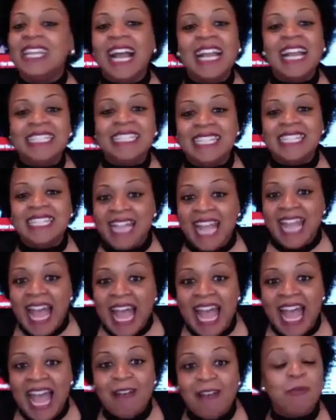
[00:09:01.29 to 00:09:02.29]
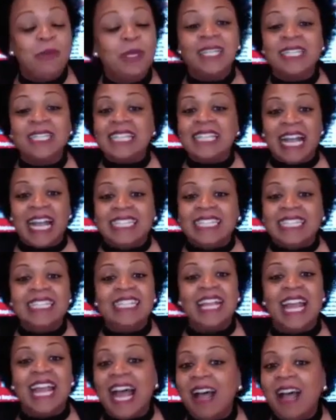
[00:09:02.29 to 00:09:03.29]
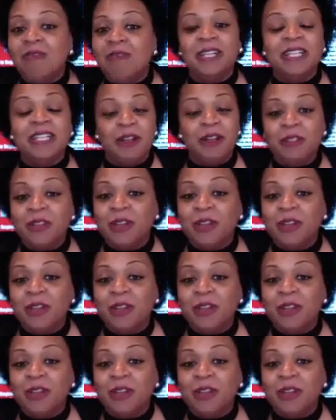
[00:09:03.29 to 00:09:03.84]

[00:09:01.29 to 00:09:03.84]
I didn't have, because I didn't have another